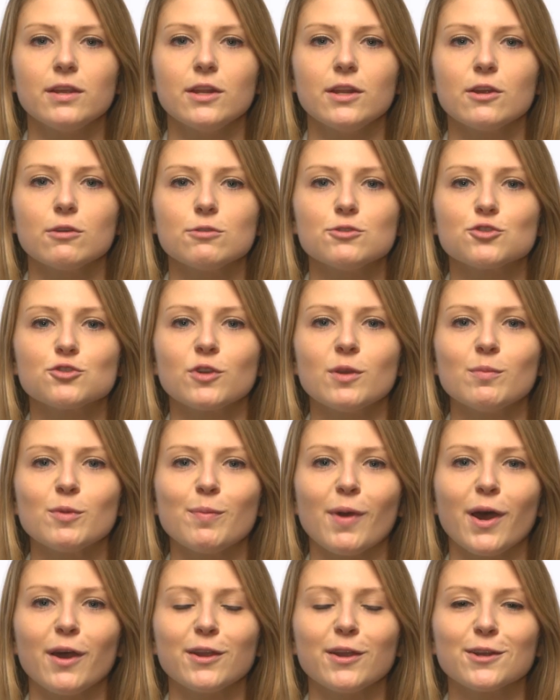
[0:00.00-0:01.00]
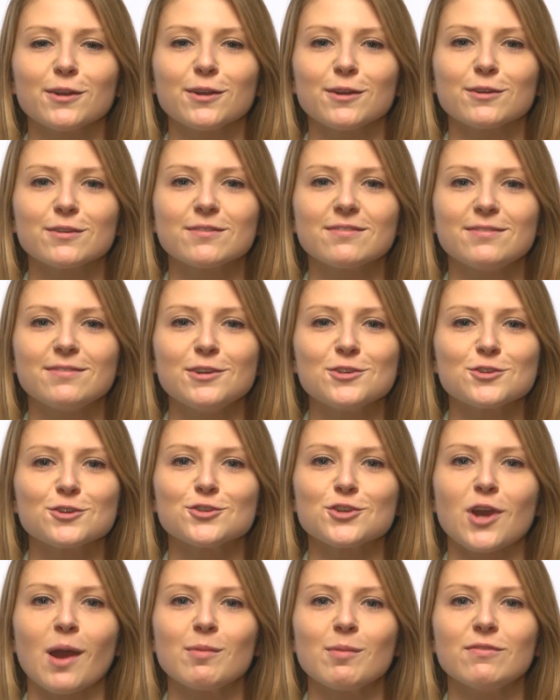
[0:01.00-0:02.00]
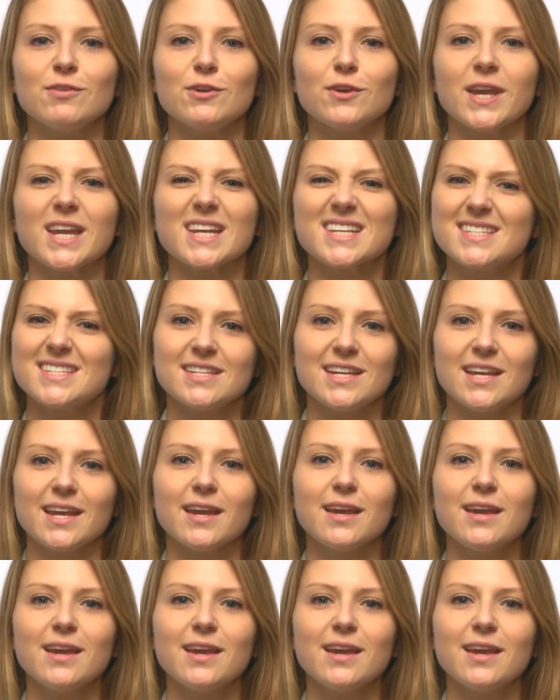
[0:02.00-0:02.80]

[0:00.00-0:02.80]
you know, dream about your future job if you can't see